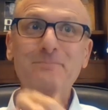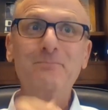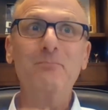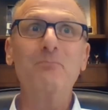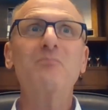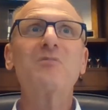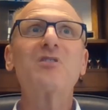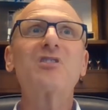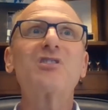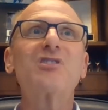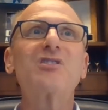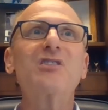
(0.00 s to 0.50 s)

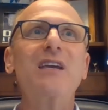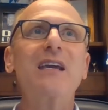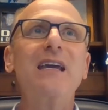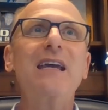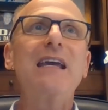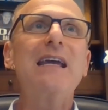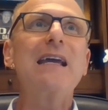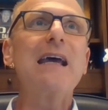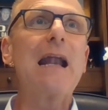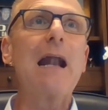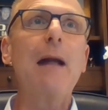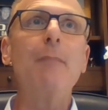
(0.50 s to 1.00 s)
See,
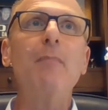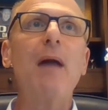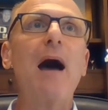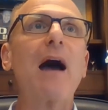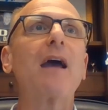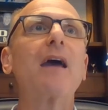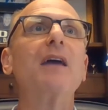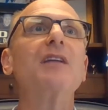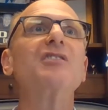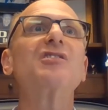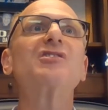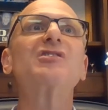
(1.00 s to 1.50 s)
and I'm not going
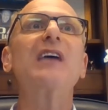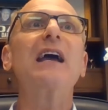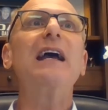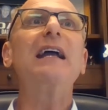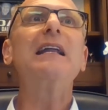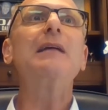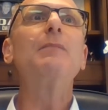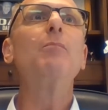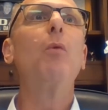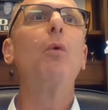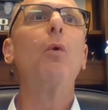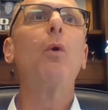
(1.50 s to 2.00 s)
to say any
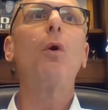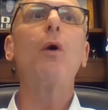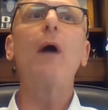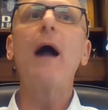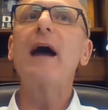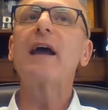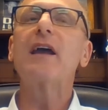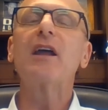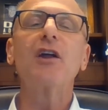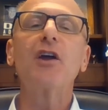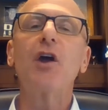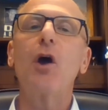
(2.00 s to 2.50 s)
more. I
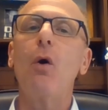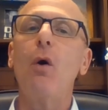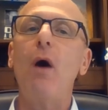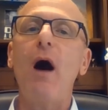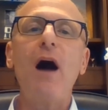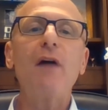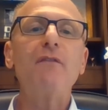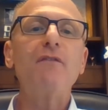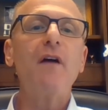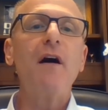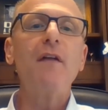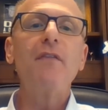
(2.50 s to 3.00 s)
could go
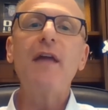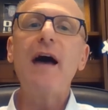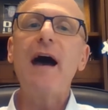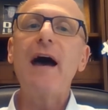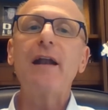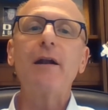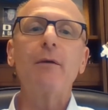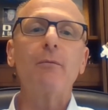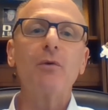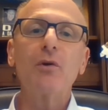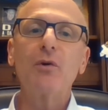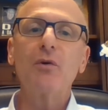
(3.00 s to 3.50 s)
off on that
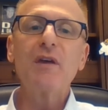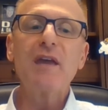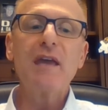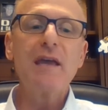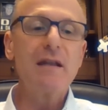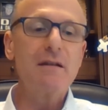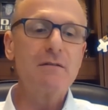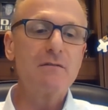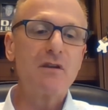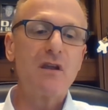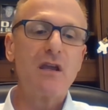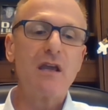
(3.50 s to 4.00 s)
and really get
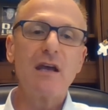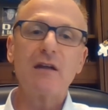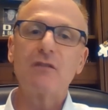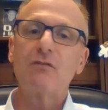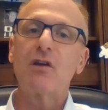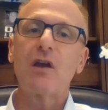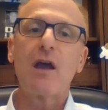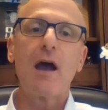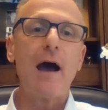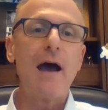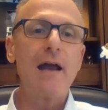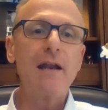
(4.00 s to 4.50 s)

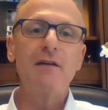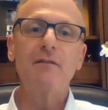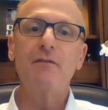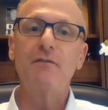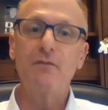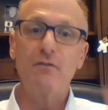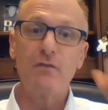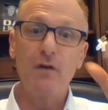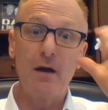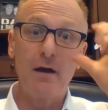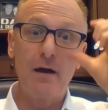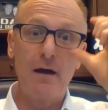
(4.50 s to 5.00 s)
kind of
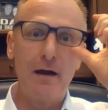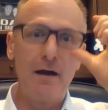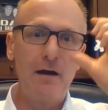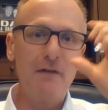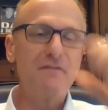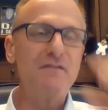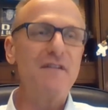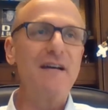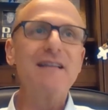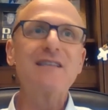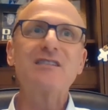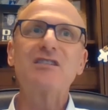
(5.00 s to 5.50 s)

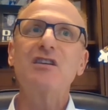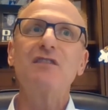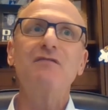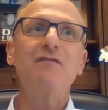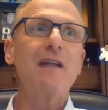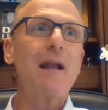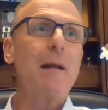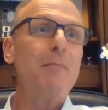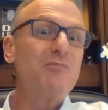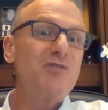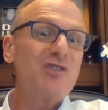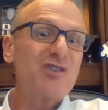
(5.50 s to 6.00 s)
offensive, and
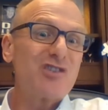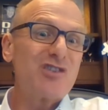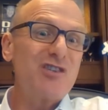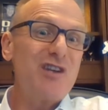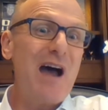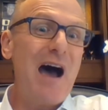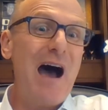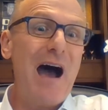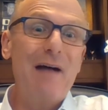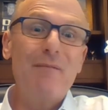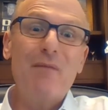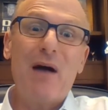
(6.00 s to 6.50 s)
I'm just
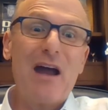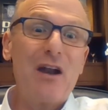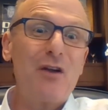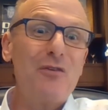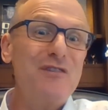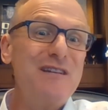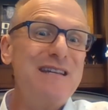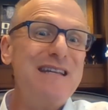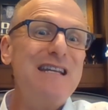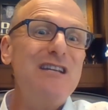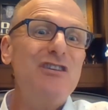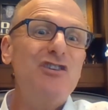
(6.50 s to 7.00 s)
not. I don't
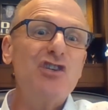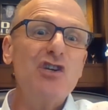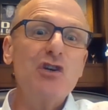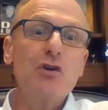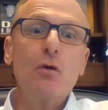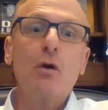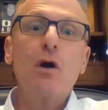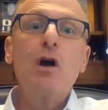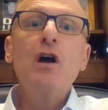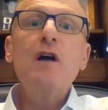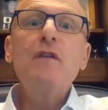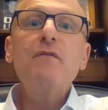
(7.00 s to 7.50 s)
need to.
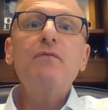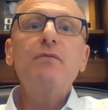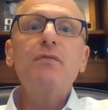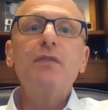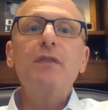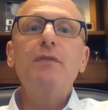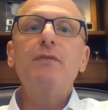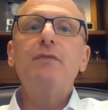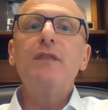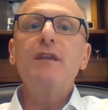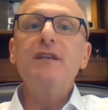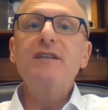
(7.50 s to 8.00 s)

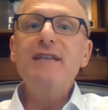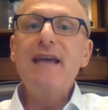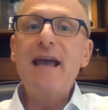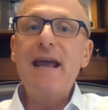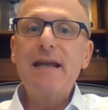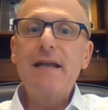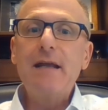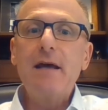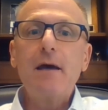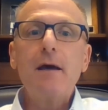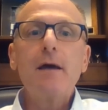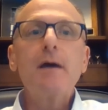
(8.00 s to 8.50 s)
The
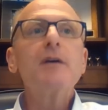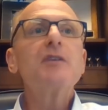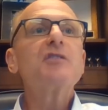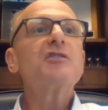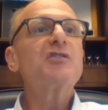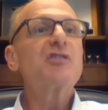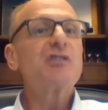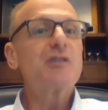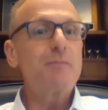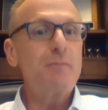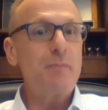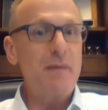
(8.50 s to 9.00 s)
data
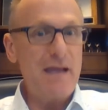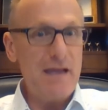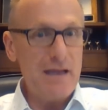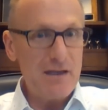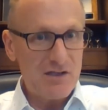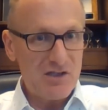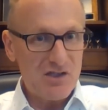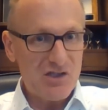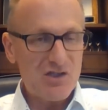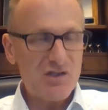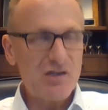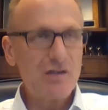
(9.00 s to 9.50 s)

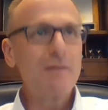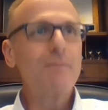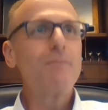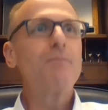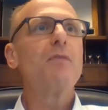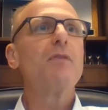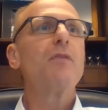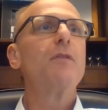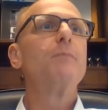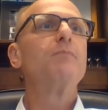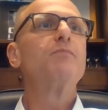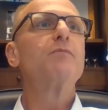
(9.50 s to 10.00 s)
speaks.
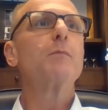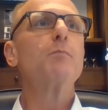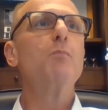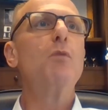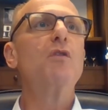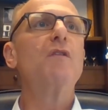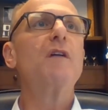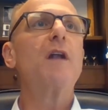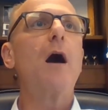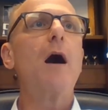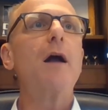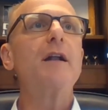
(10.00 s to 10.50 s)

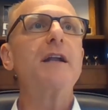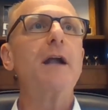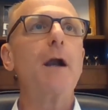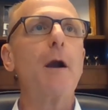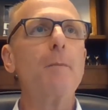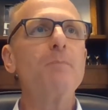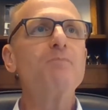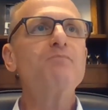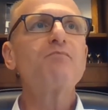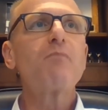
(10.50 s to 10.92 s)
Moving on here.